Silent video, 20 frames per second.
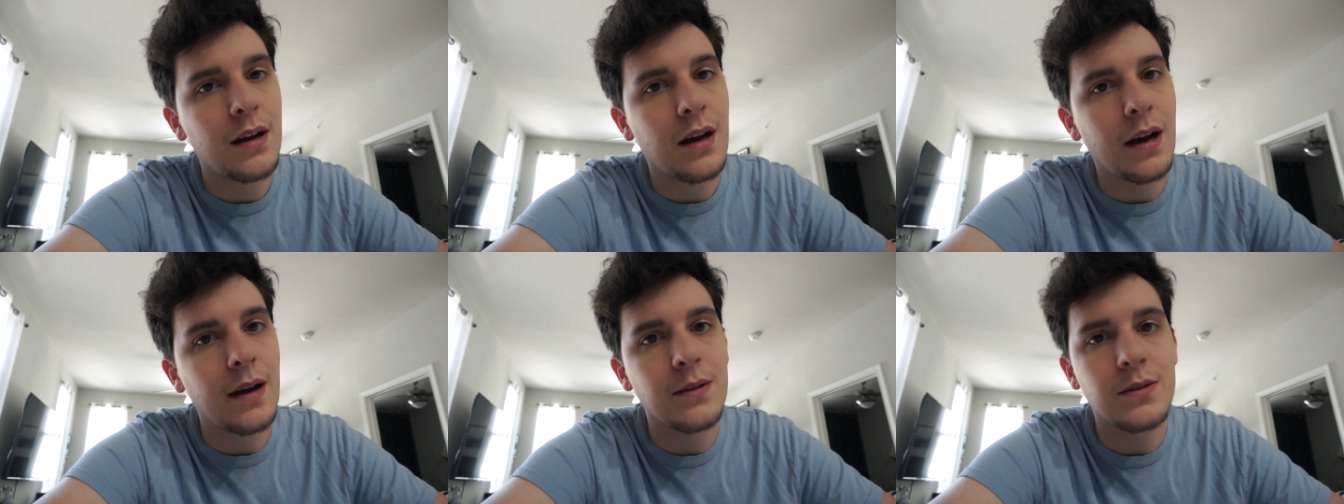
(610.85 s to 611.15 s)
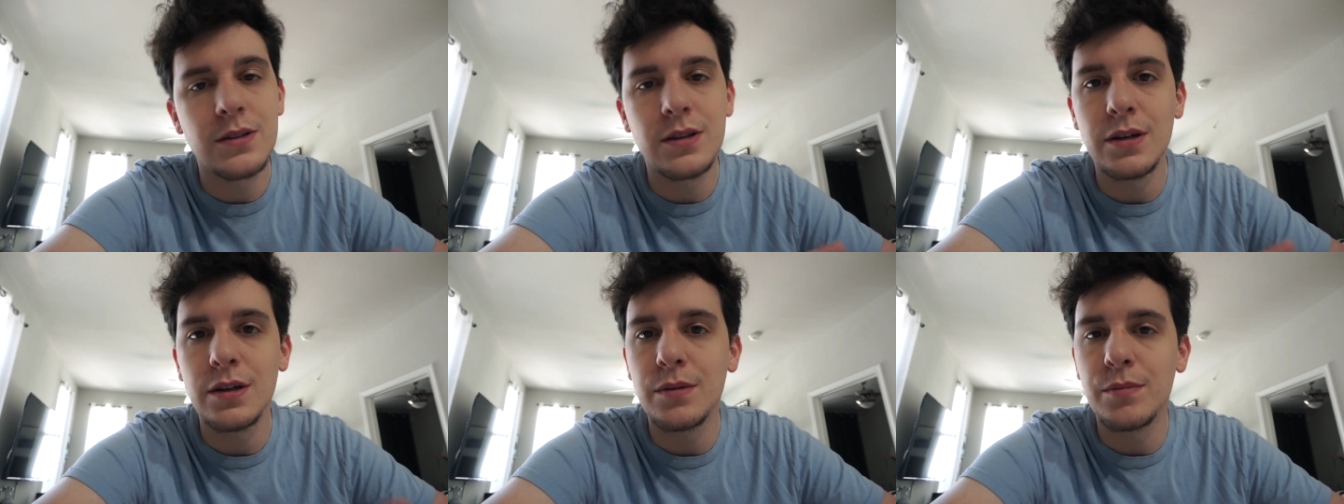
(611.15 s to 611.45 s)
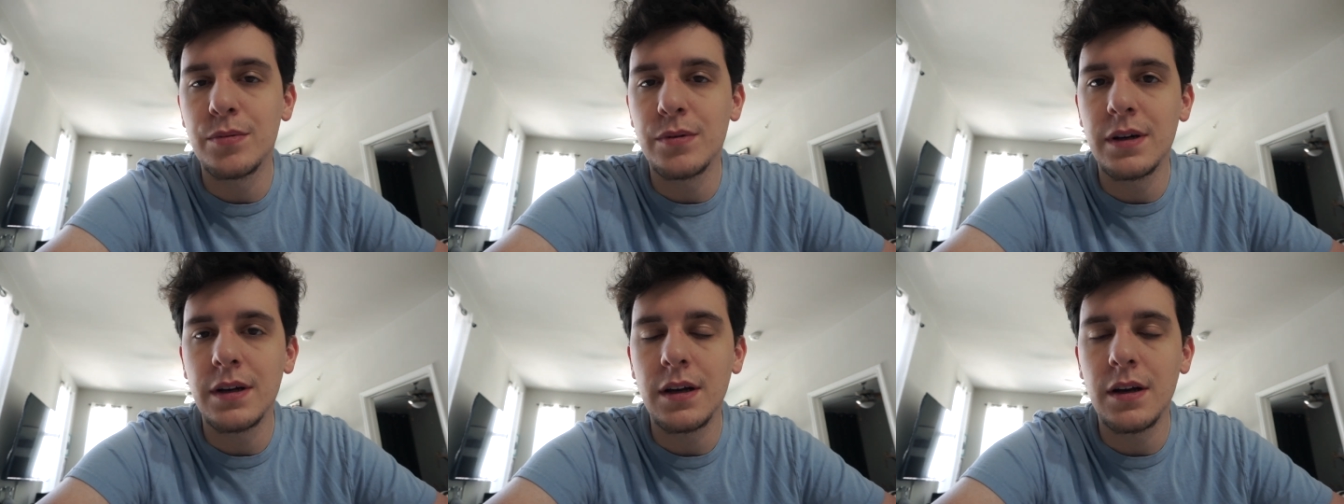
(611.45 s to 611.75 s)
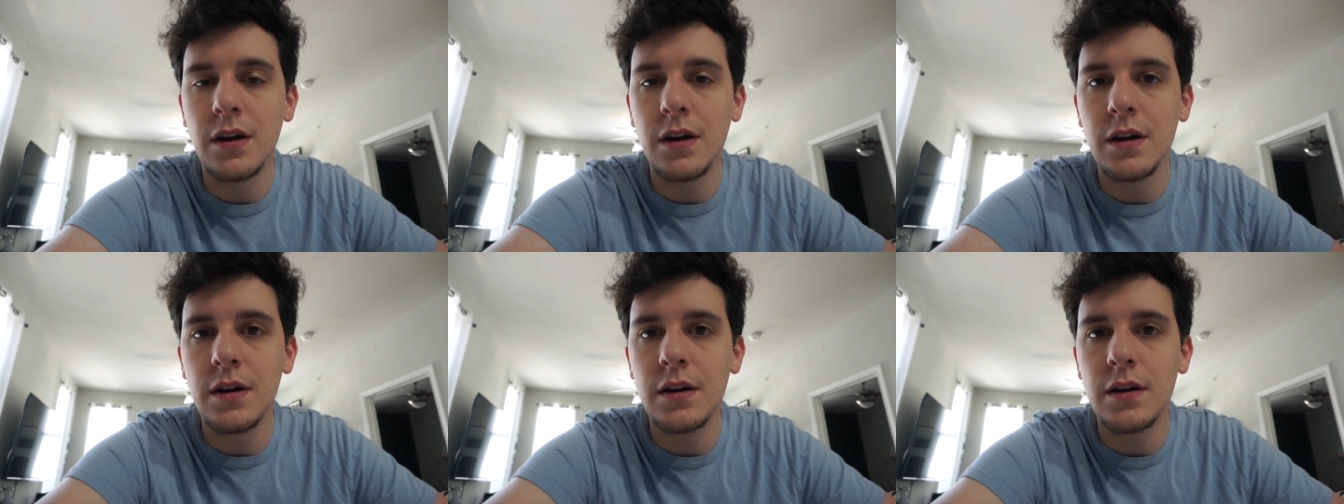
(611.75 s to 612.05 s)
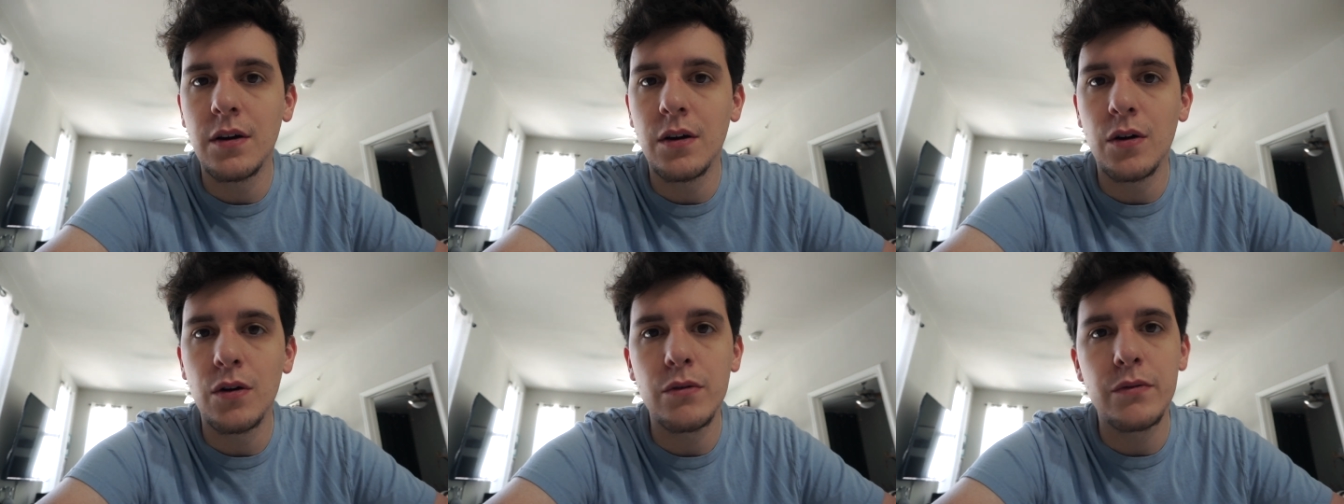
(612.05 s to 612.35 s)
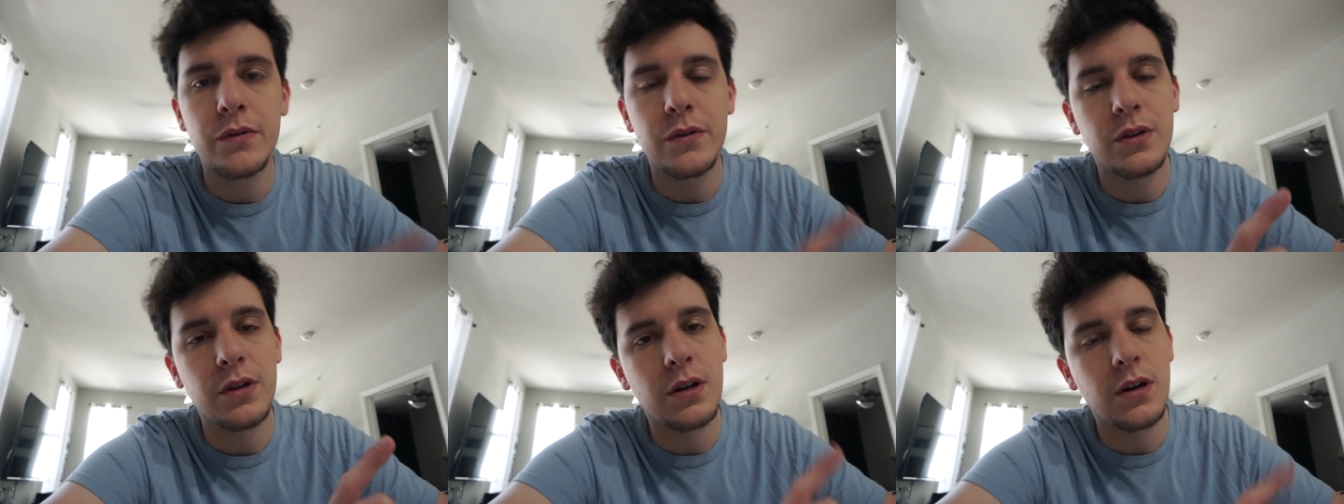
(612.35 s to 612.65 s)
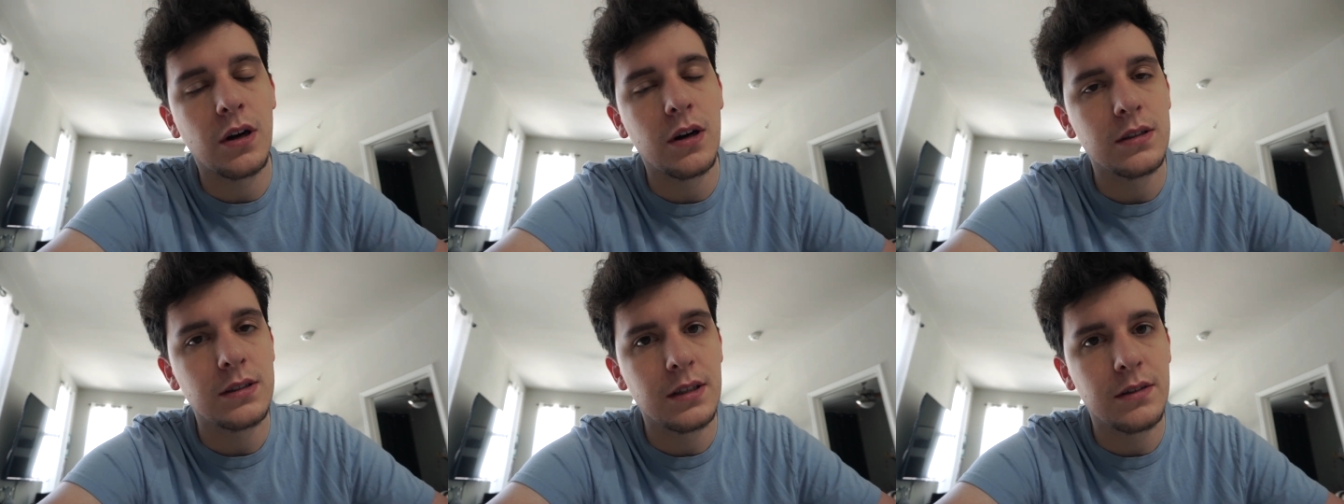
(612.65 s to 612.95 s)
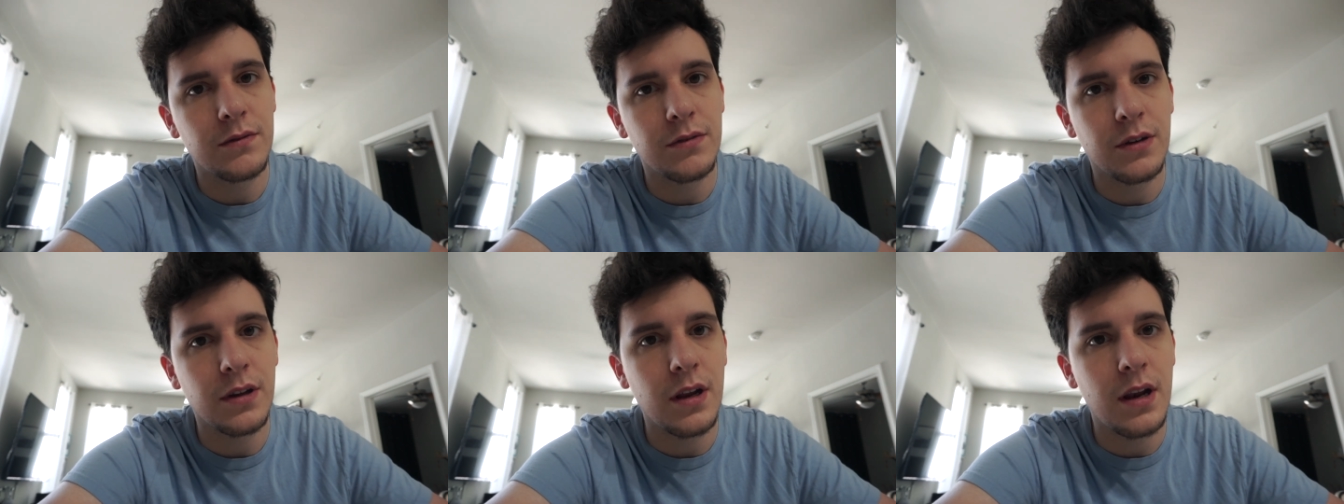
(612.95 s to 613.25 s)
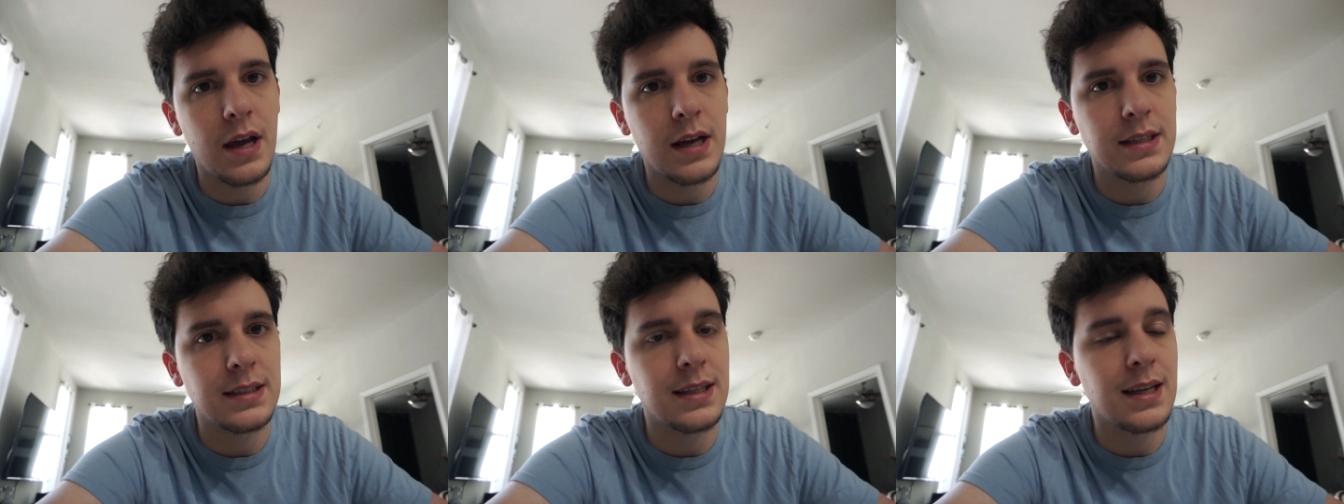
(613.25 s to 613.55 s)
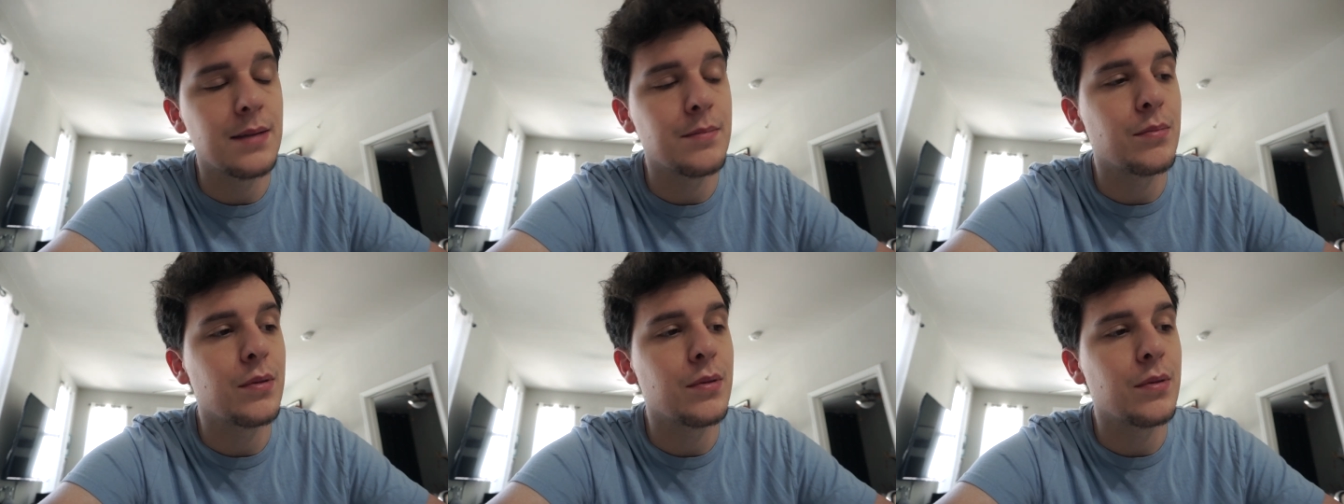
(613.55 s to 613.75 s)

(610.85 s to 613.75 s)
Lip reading: I was gonna bring on over the content for the next day,